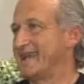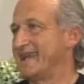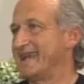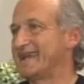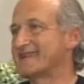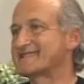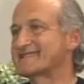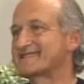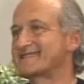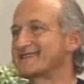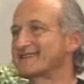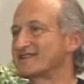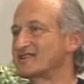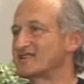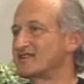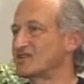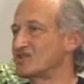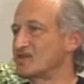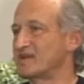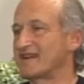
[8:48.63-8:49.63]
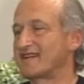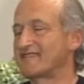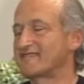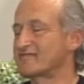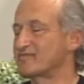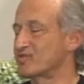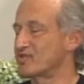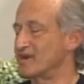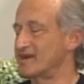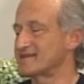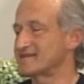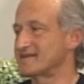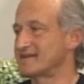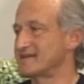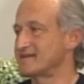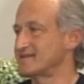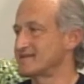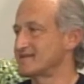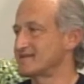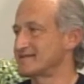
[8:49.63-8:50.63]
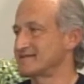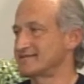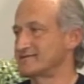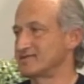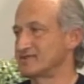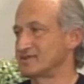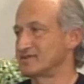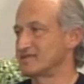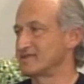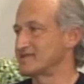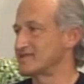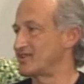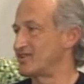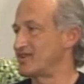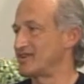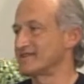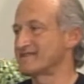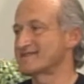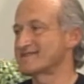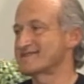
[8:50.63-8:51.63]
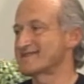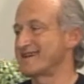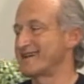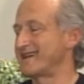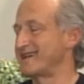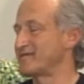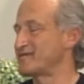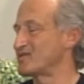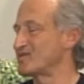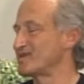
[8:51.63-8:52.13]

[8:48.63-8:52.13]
It's the creative process, Joan. It's Does all the same.